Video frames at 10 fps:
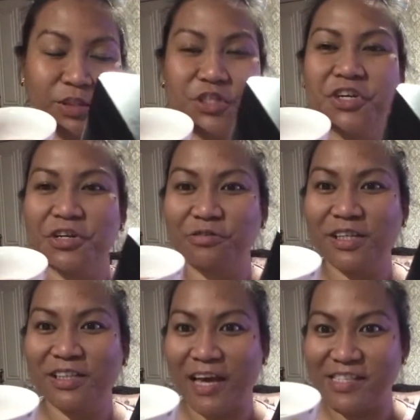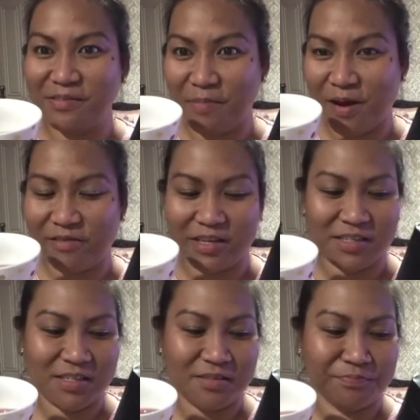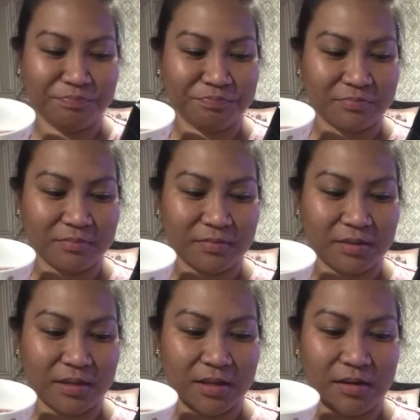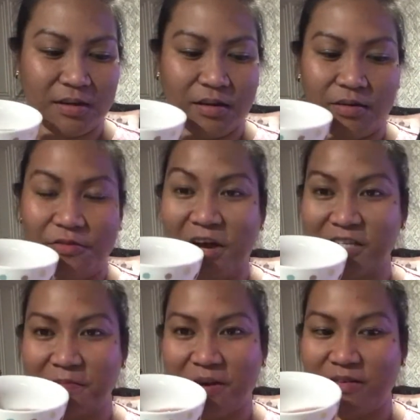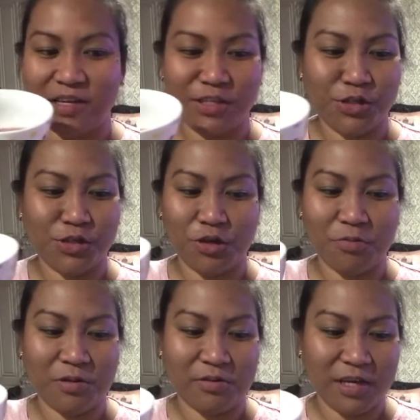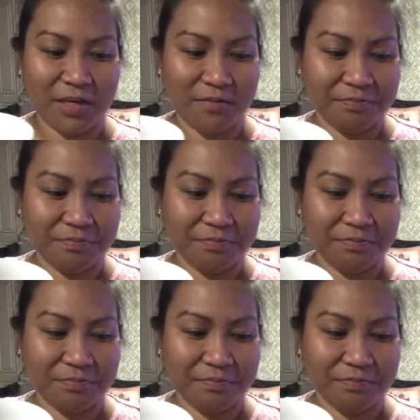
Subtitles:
You can really taste the berries. Raspberry, strawberry,